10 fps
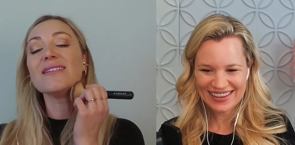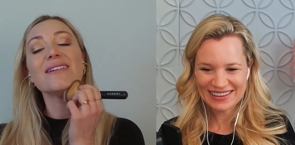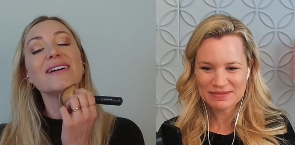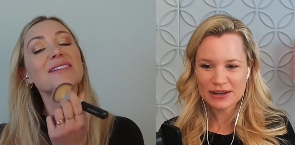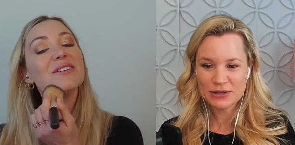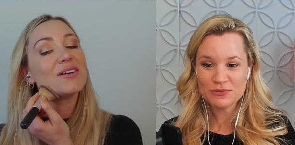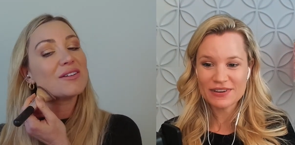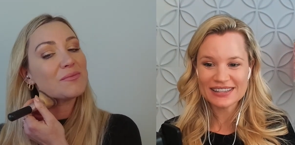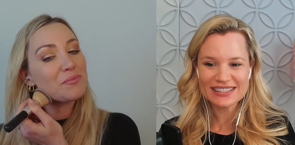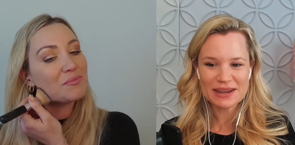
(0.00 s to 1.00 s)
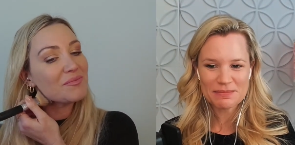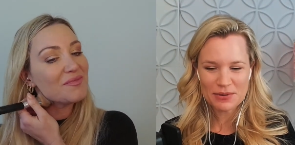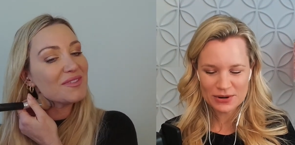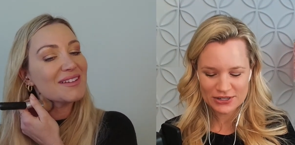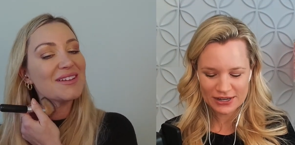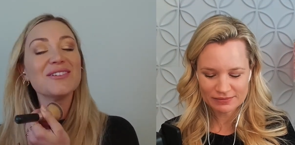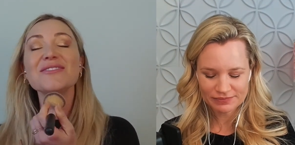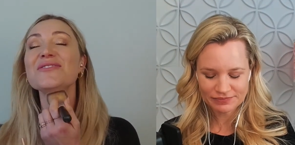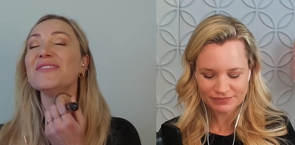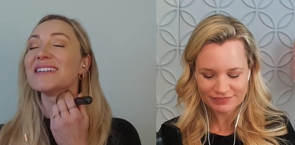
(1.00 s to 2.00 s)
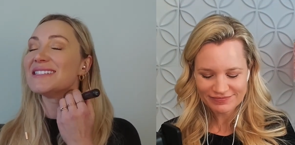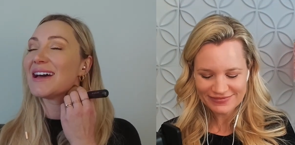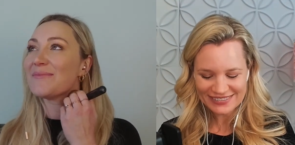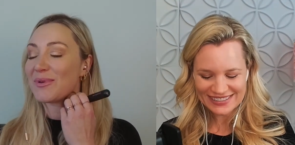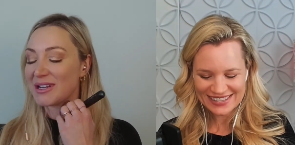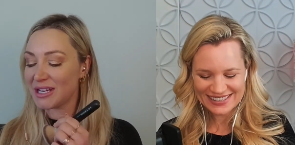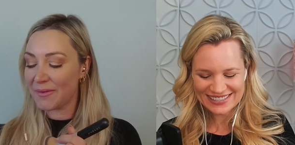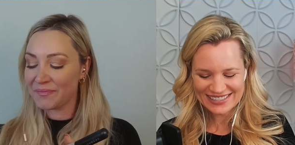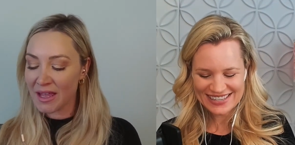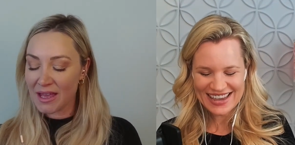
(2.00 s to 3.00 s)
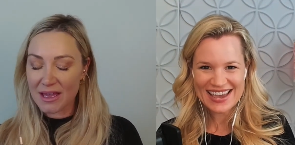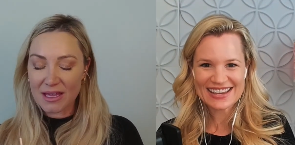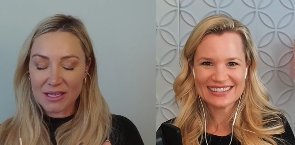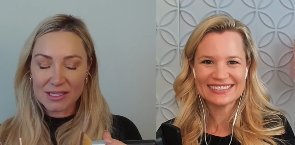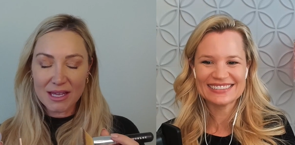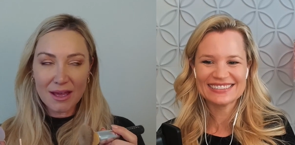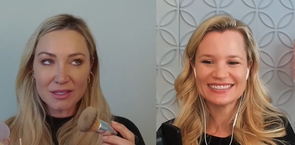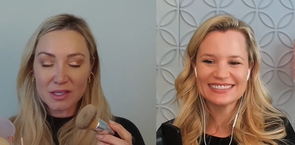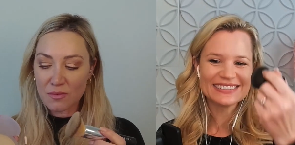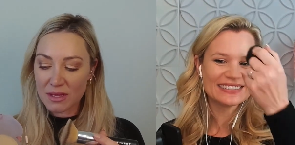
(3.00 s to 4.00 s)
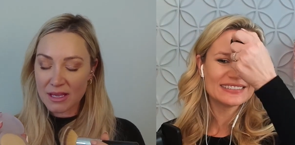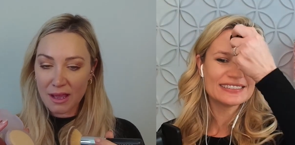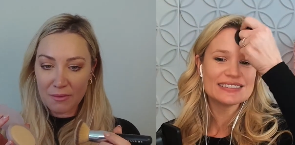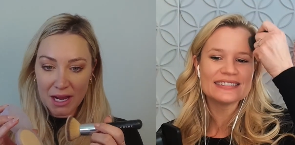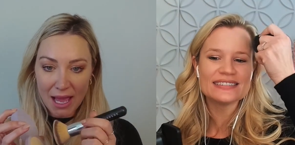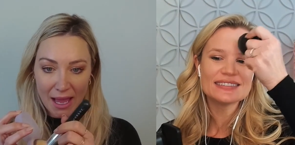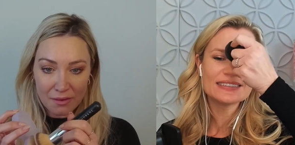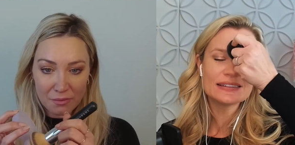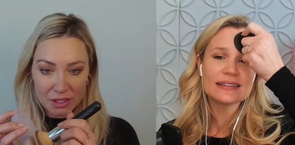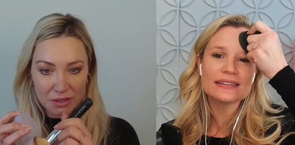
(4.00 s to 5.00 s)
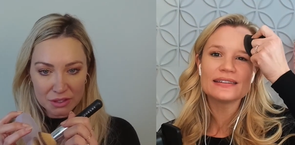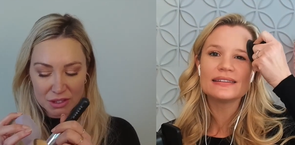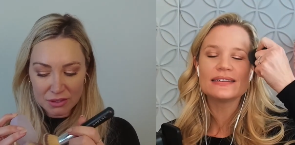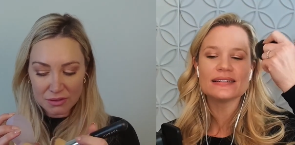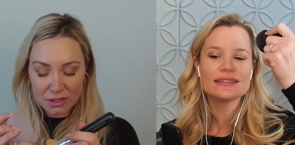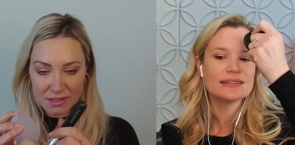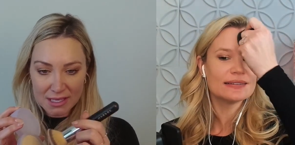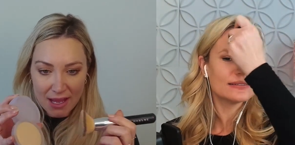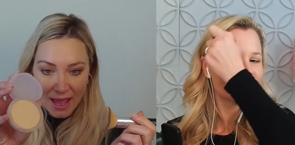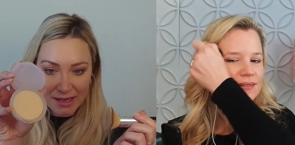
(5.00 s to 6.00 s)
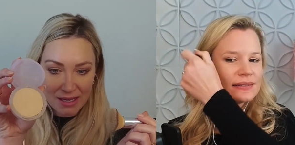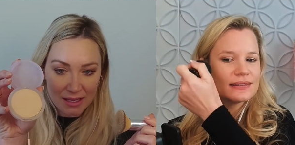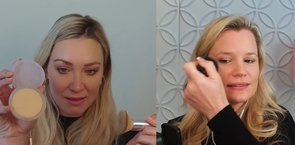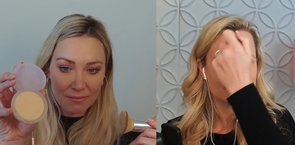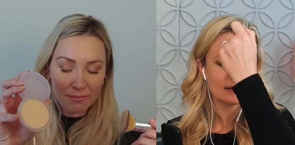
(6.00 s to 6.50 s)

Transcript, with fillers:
Speaker 1: and, and your, new fixed
Speaker 2: up Porsche. Your new fixed up Porsche. Yay. So one thing I want to add when you're using any